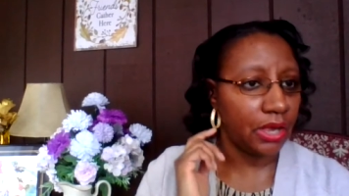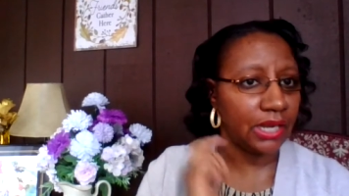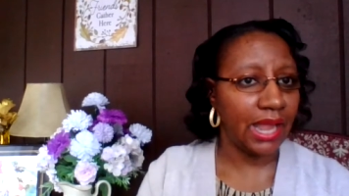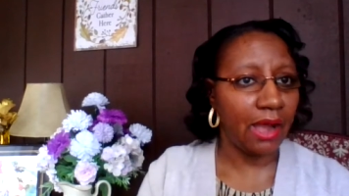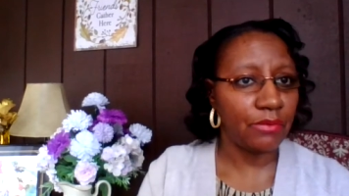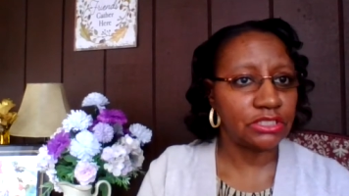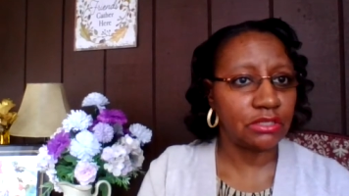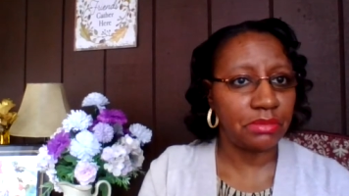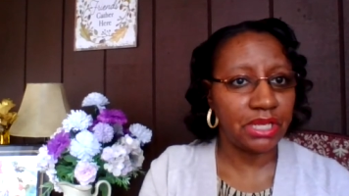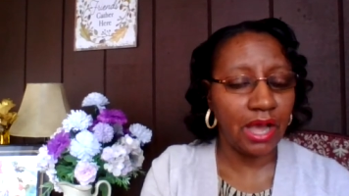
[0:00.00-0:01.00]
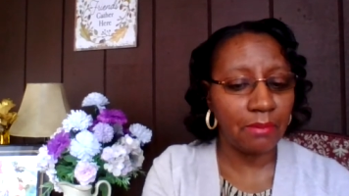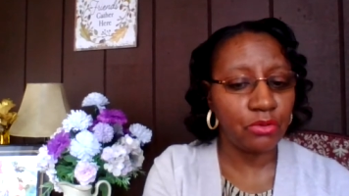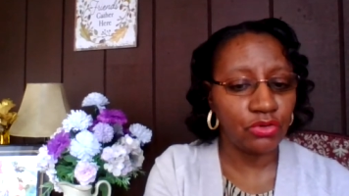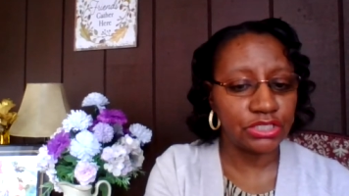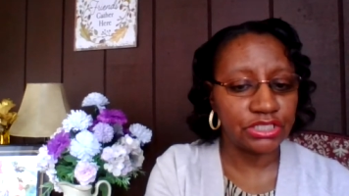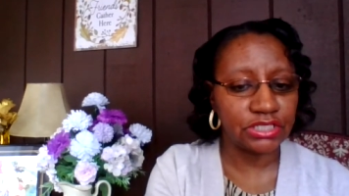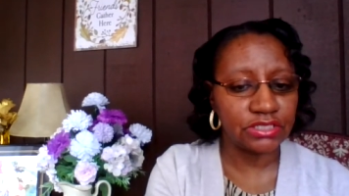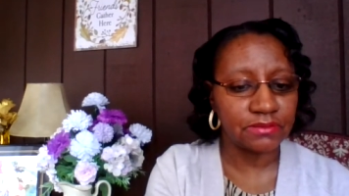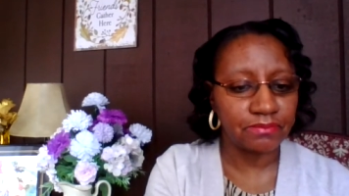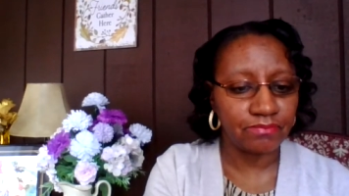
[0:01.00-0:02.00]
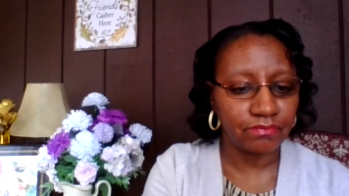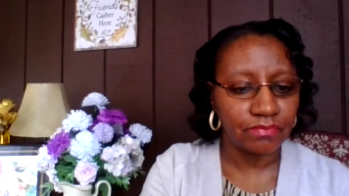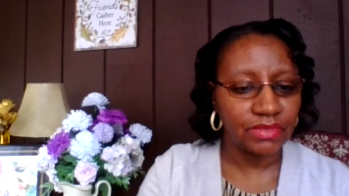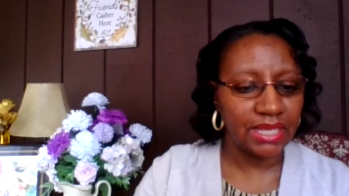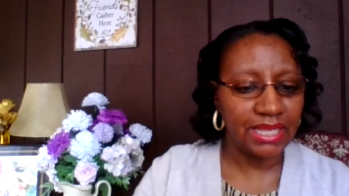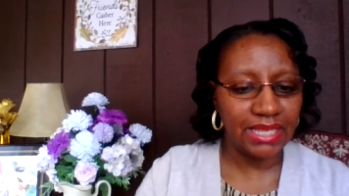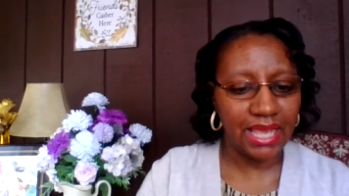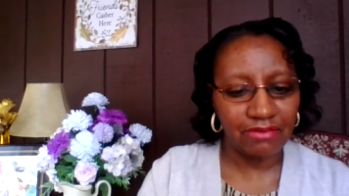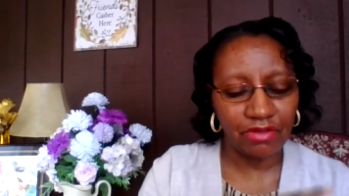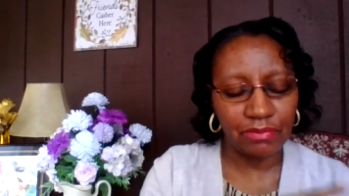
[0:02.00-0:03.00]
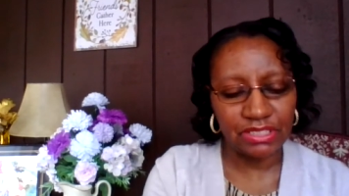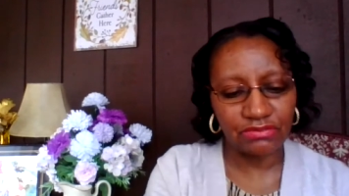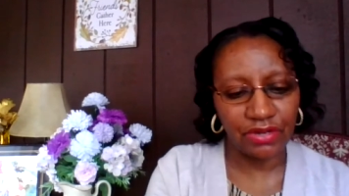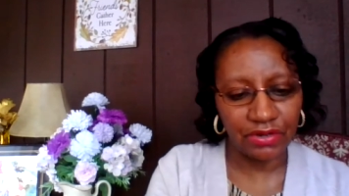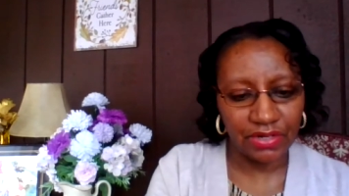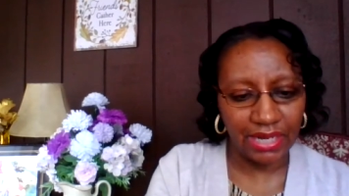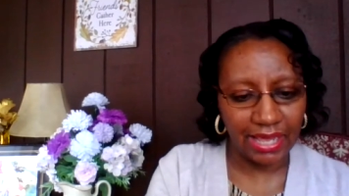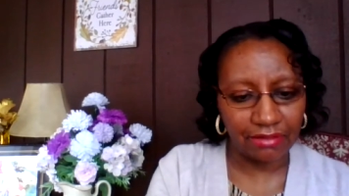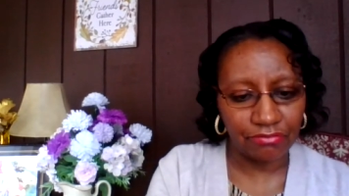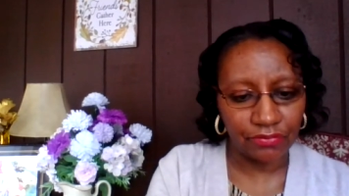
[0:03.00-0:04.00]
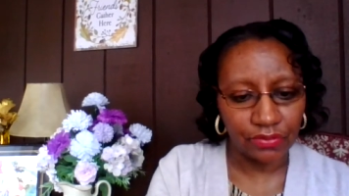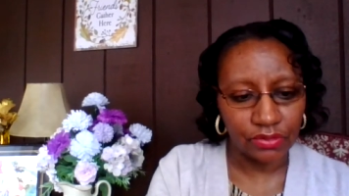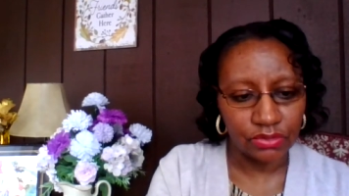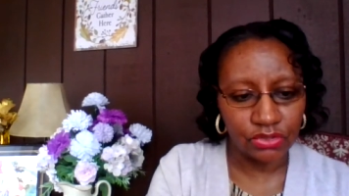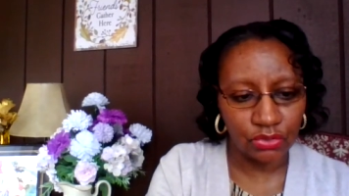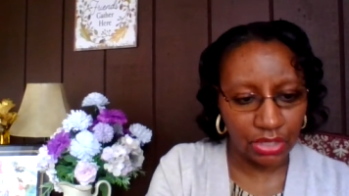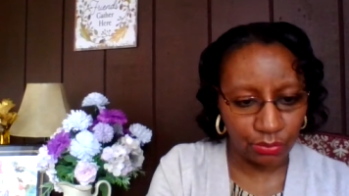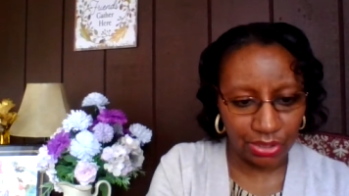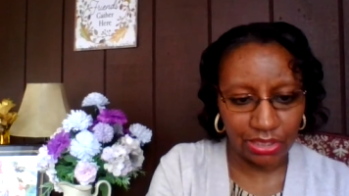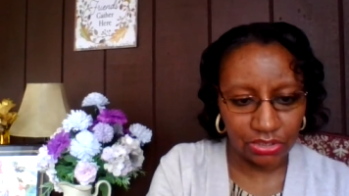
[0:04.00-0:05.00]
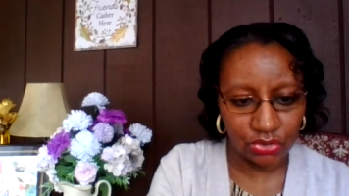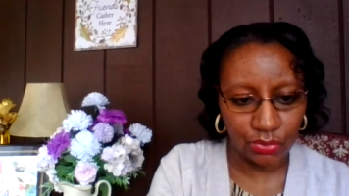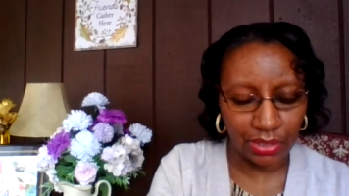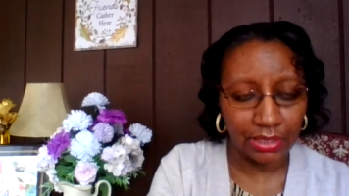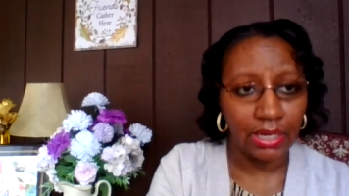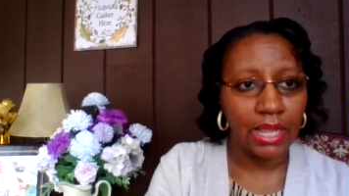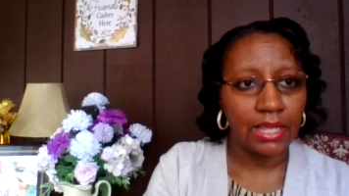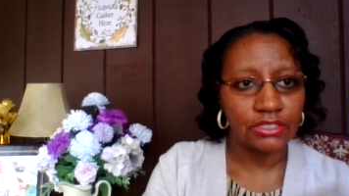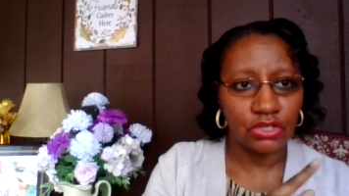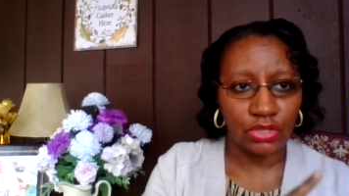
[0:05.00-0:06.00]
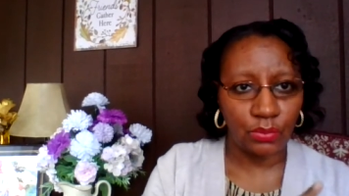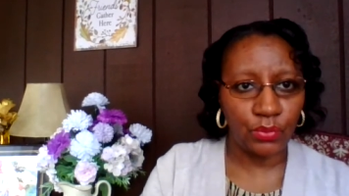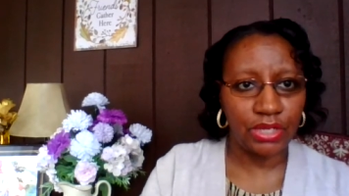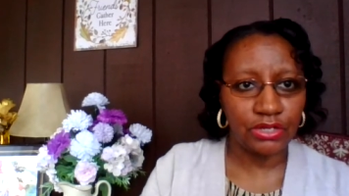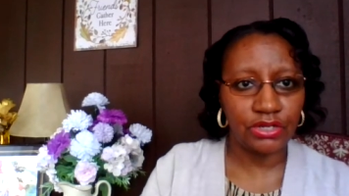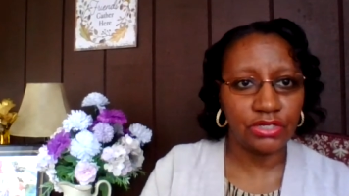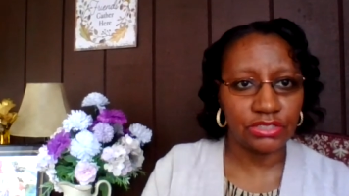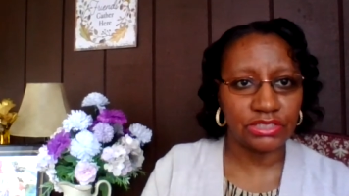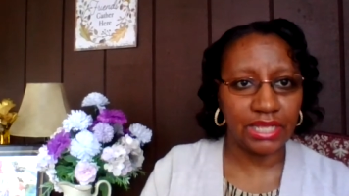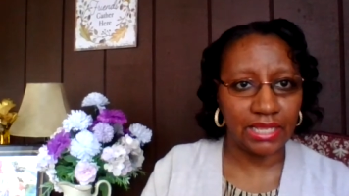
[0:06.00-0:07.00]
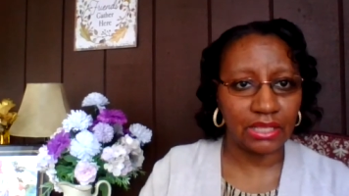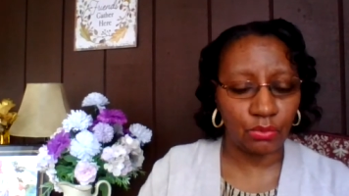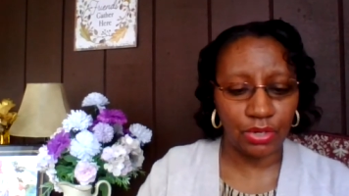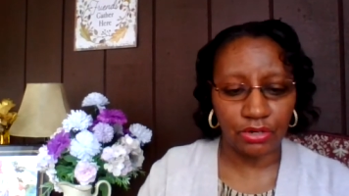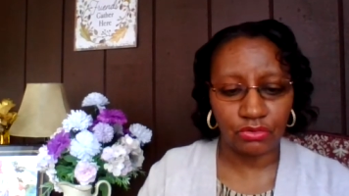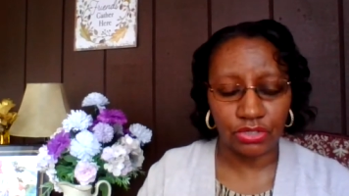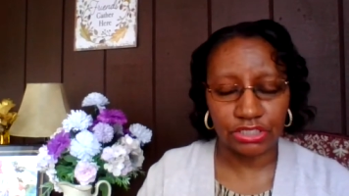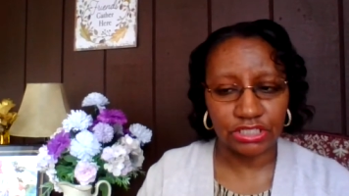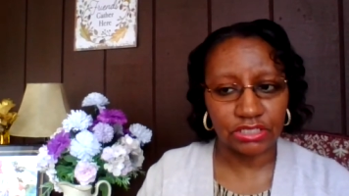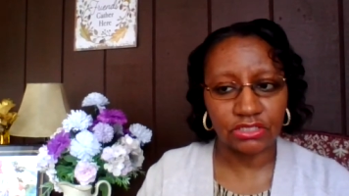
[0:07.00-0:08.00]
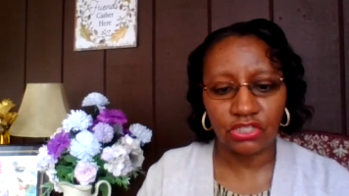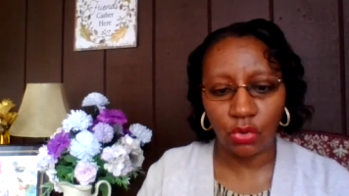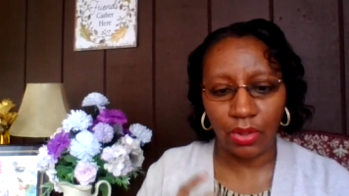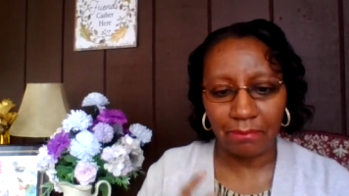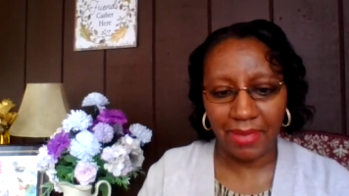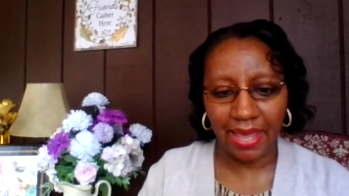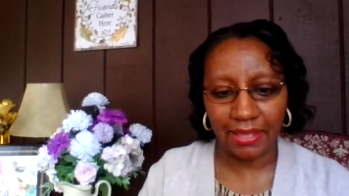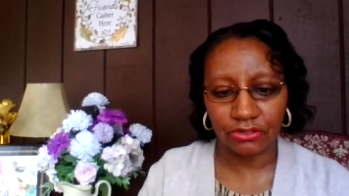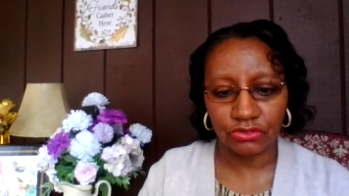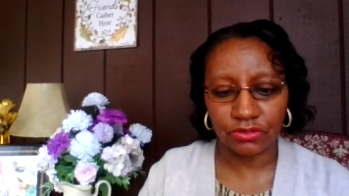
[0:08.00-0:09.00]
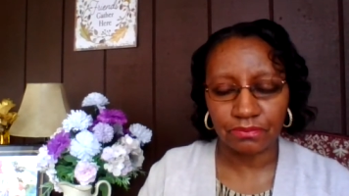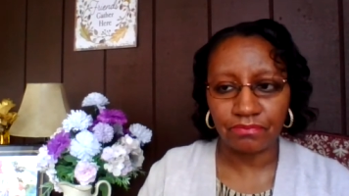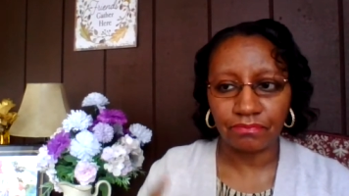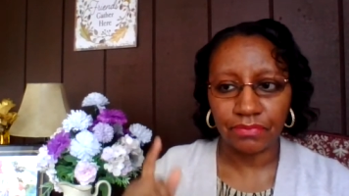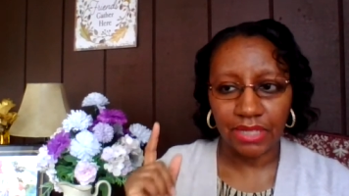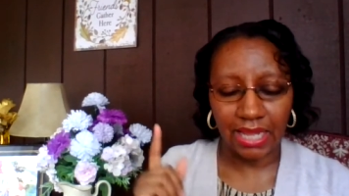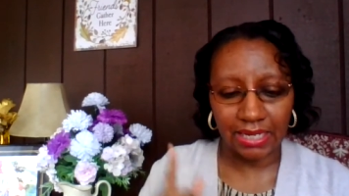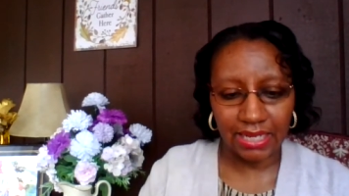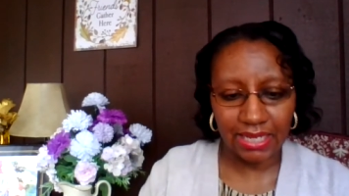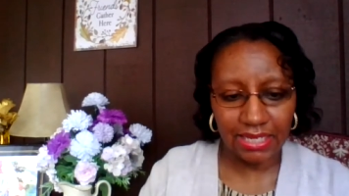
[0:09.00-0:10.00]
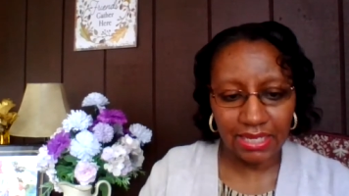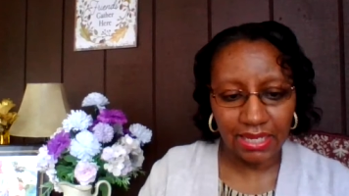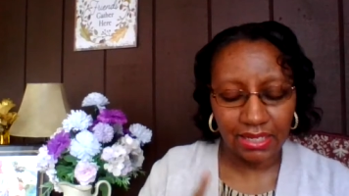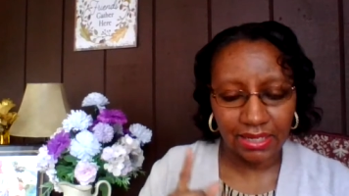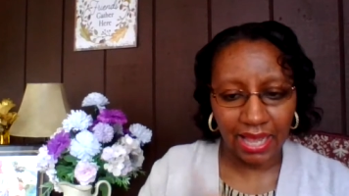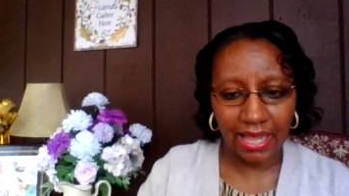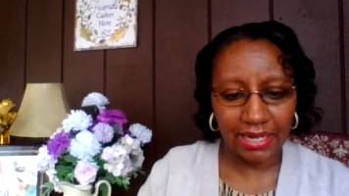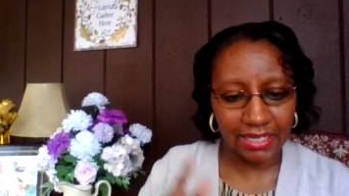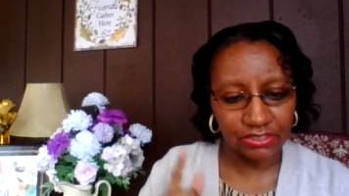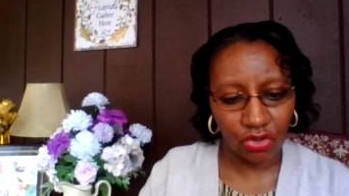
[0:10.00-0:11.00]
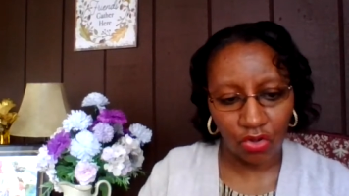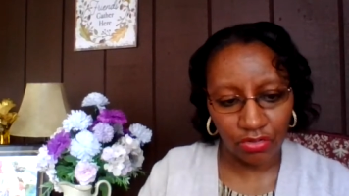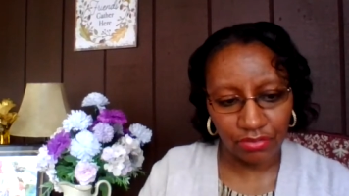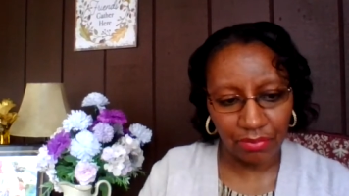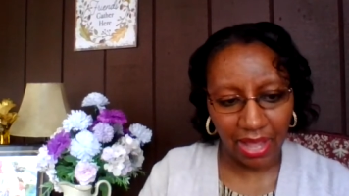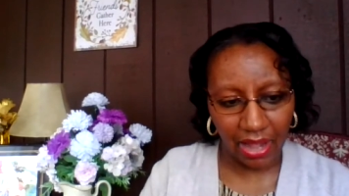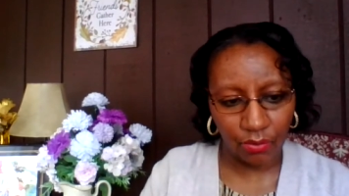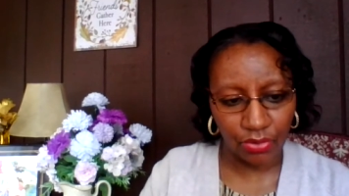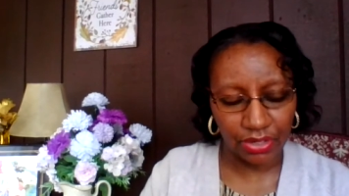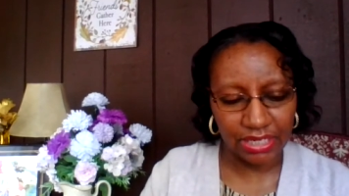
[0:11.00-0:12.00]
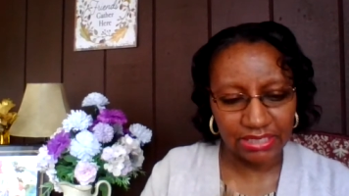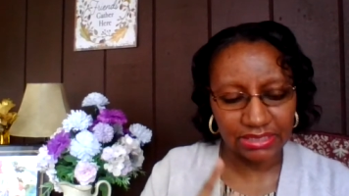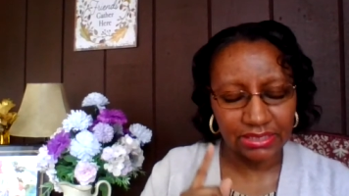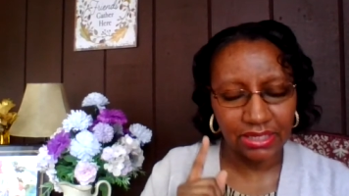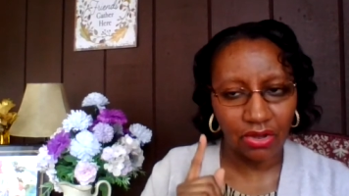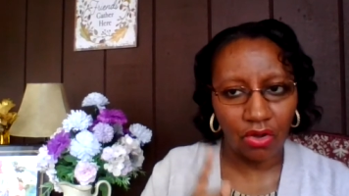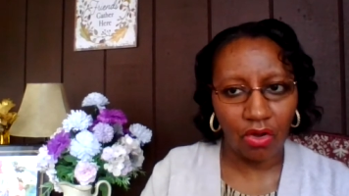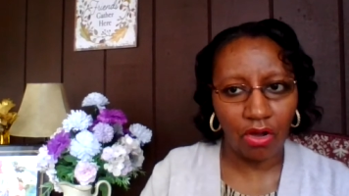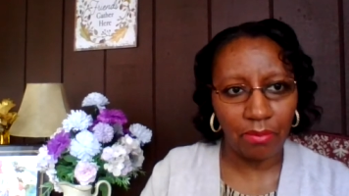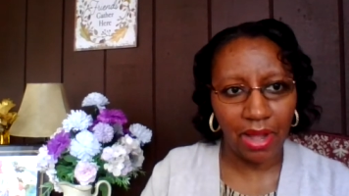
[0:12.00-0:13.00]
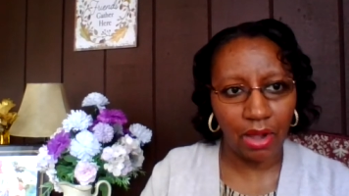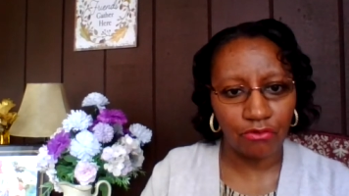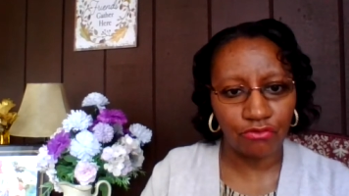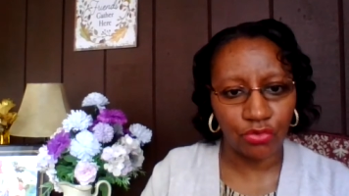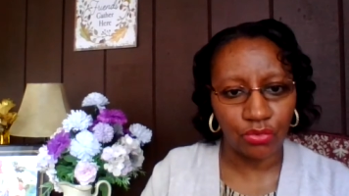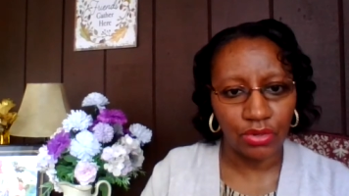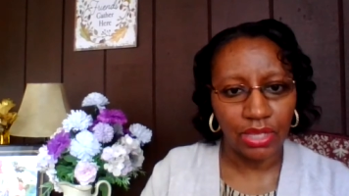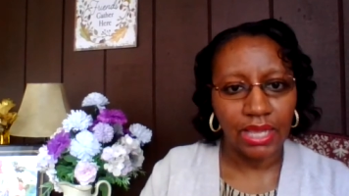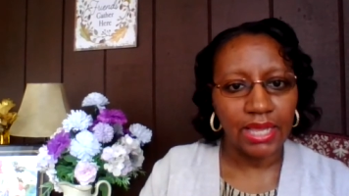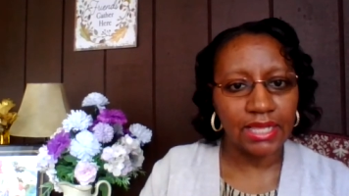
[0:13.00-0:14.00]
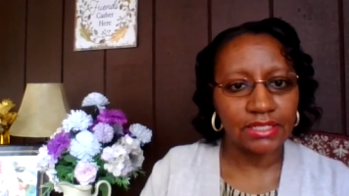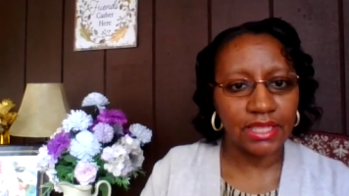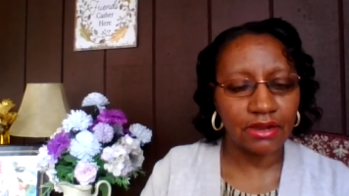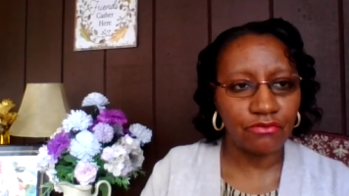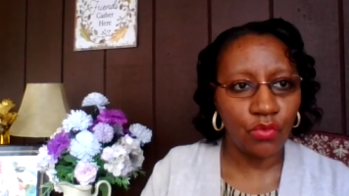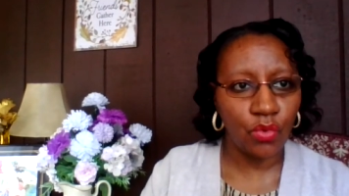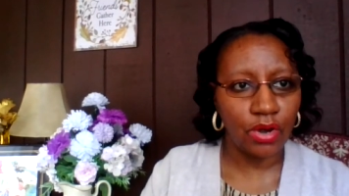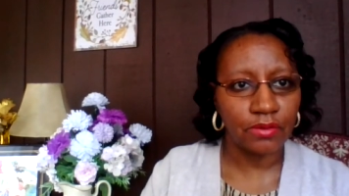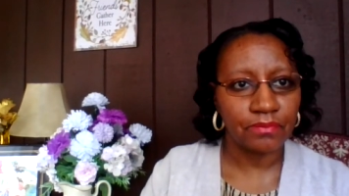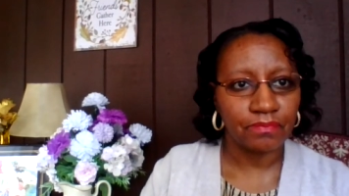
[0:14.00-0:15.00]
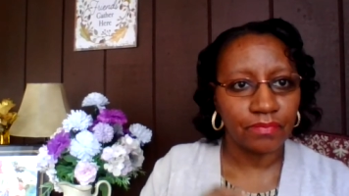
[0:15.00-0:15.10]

allow us to become Christians that he gave up his very life so that we could do it, so that we could say that we are Christians. So it matters. And he, God has all the power. He's all powerful. And therefore,